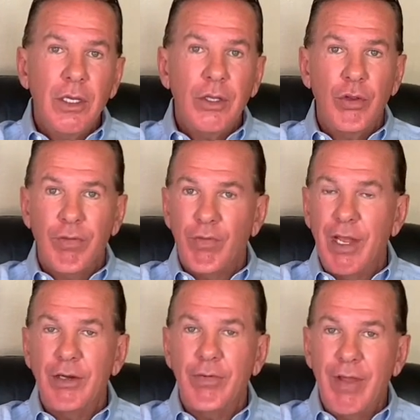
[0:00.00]
your
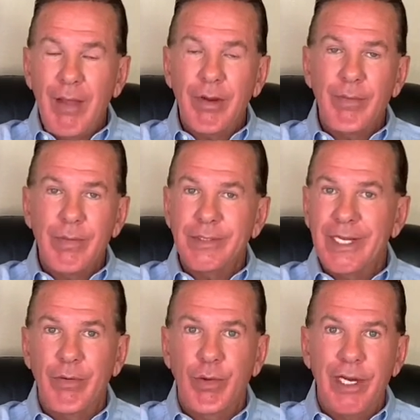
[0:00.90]
friend or family member would say,
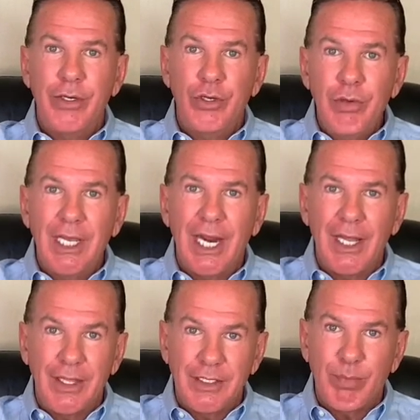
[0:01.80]
when did you get on
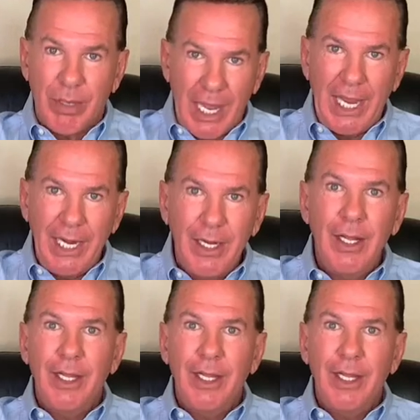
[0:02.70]
this planet?